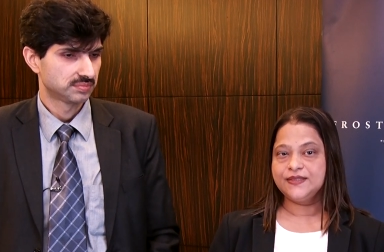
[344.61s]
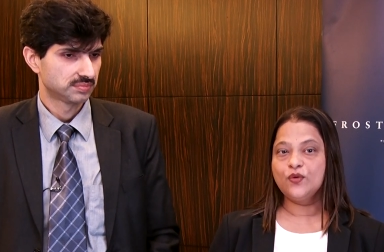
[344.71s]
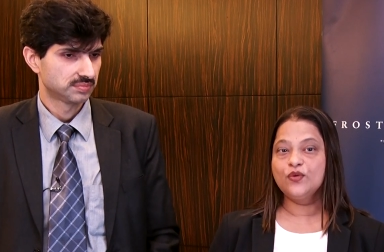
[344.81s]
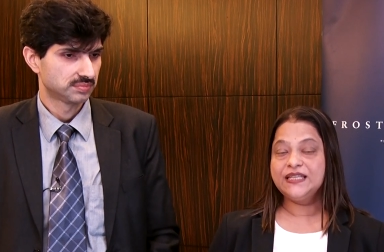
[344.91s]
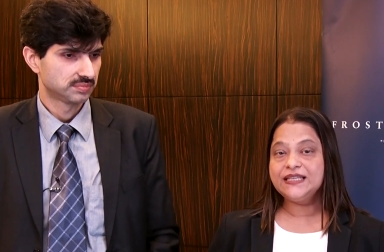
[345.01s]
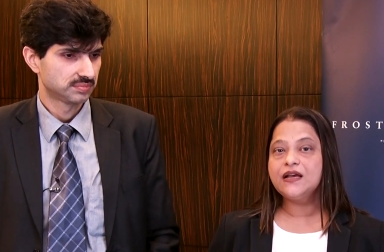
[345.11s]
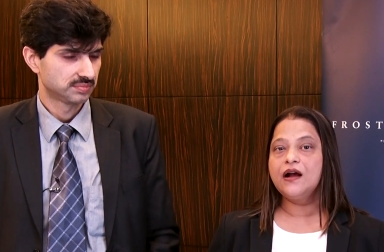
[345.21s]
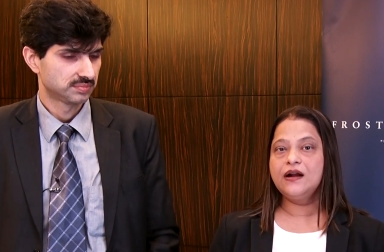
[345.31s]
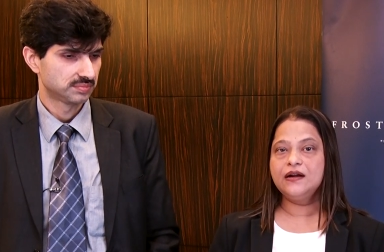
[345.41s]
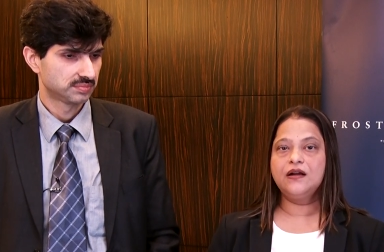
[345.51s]
Speaker 1: So these
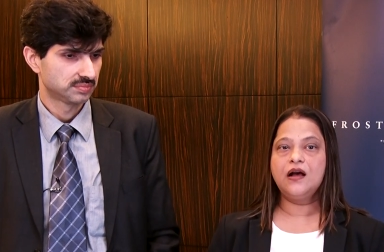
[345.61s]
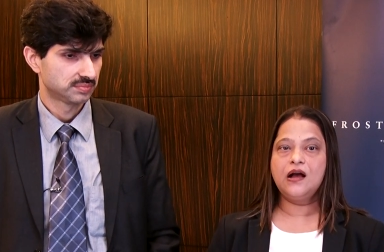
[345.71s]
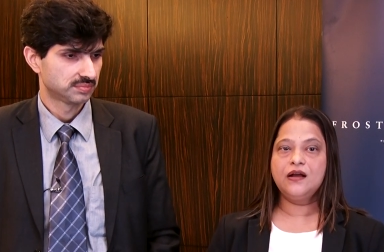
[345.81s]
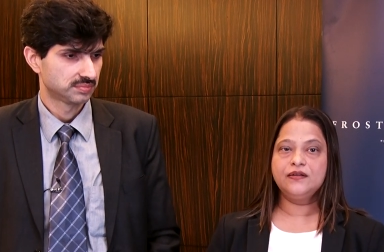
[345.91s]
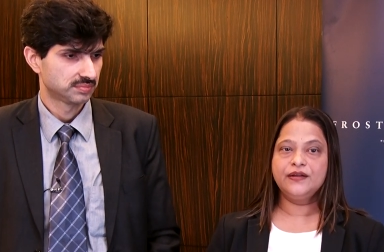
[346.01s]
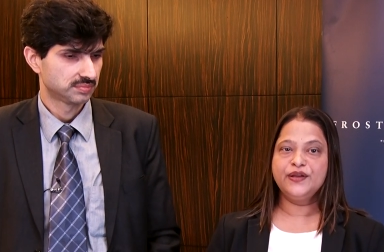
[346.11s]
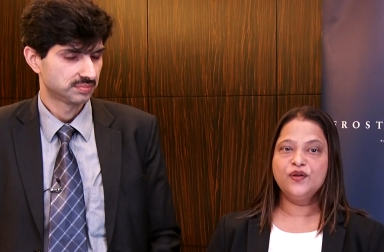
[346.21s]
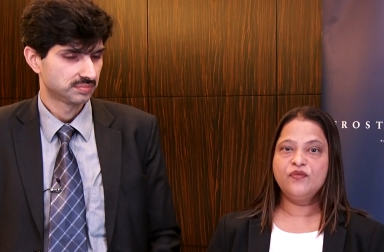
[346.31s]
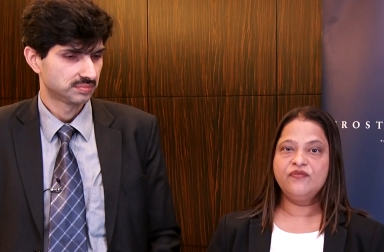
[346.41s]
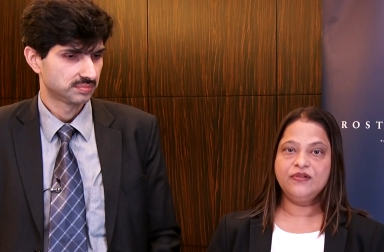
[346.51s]
are our, you
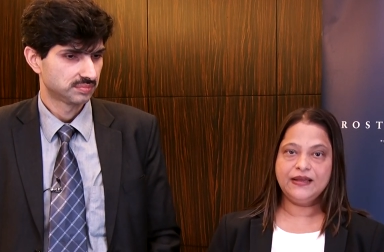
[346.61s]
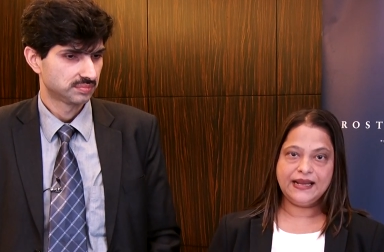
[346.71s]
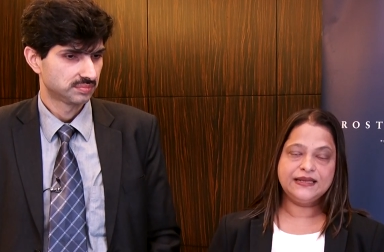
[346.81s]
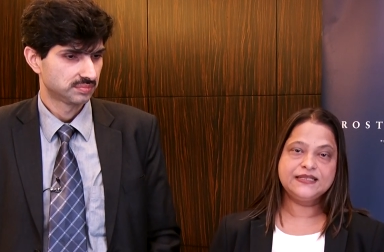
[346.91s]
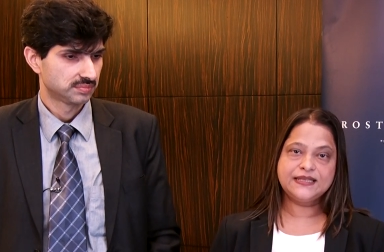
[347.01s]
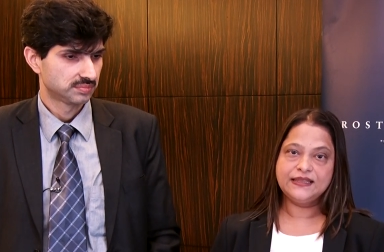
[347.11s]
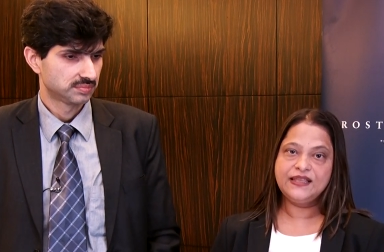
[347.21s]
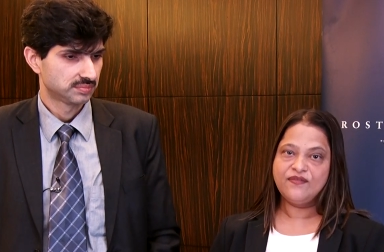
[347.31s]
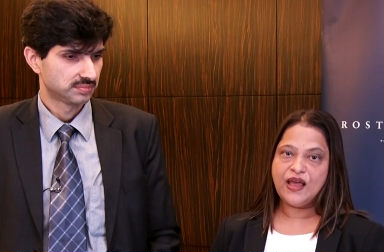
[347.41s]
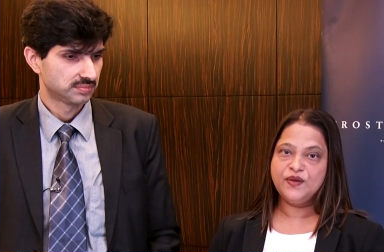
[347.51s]
know, greatest, I
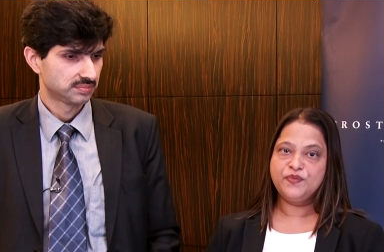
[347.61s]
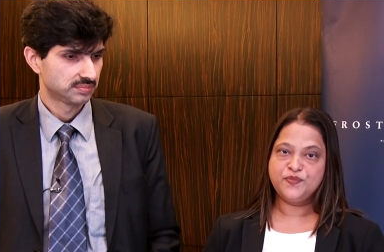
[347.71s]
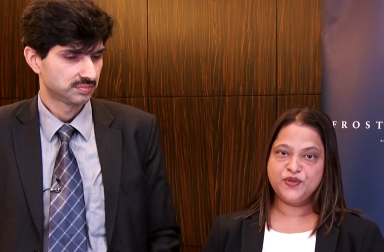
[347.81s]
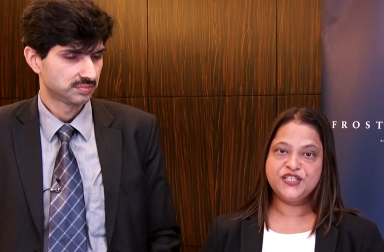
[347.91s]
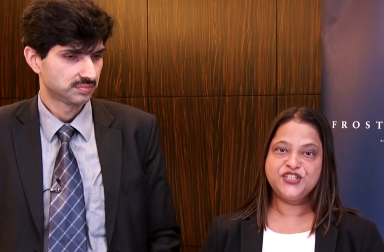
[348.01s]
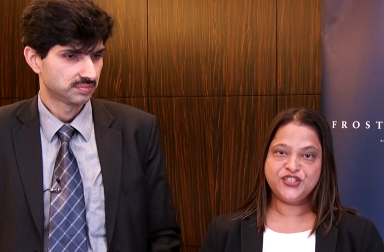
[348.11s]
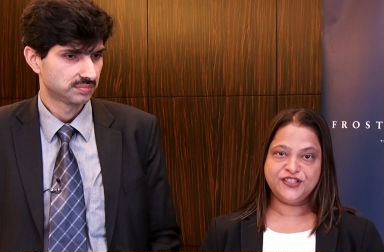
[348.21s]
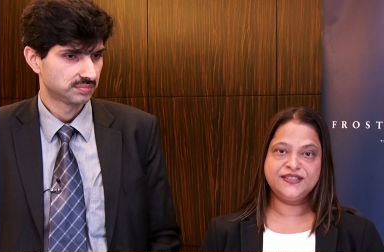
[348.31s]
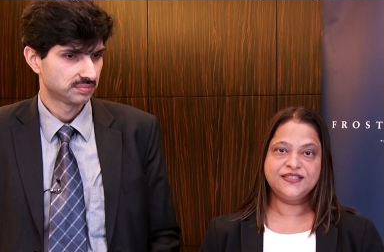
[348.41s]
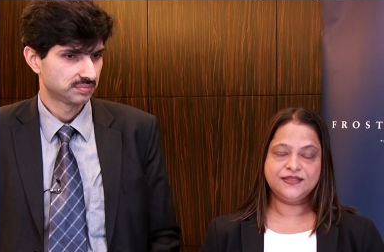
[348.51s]
think, value
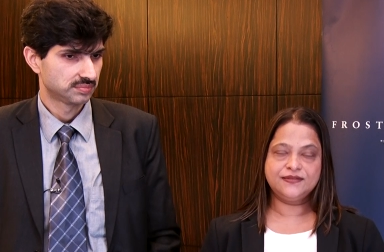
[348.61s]
propositions